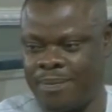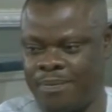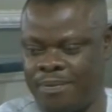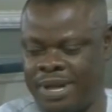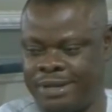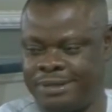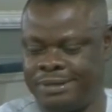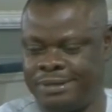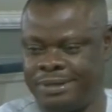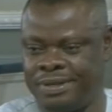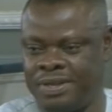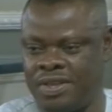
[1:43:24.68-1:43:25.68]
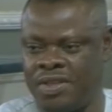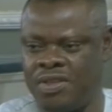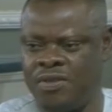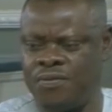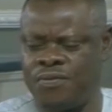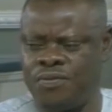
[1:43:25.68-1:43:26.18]
But
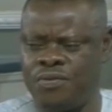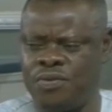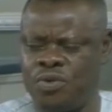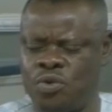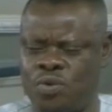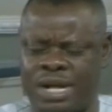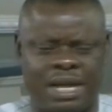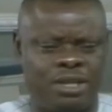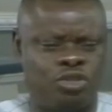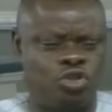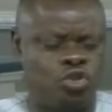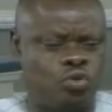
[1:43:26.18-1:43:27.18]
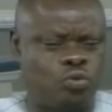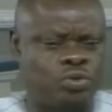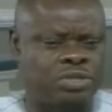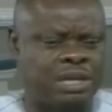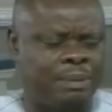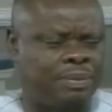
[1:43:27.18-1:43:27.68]
if you can't do
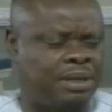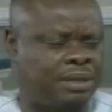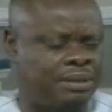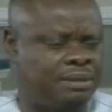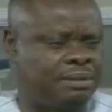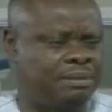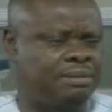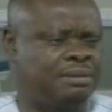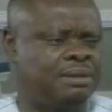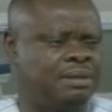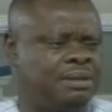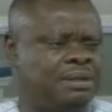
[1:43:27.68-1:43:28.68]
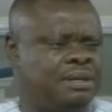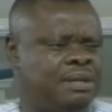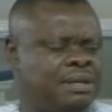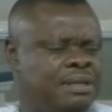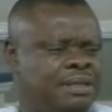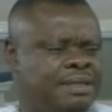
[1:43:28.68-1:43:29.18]
something,
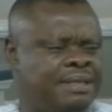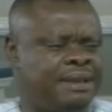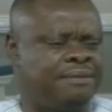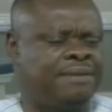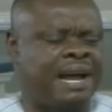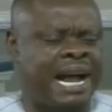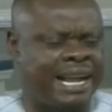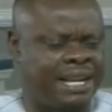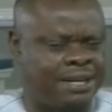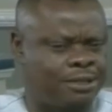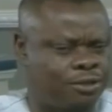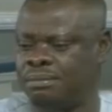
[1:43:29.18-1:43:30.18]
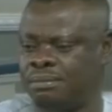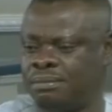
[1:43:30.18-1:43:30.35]
never agree to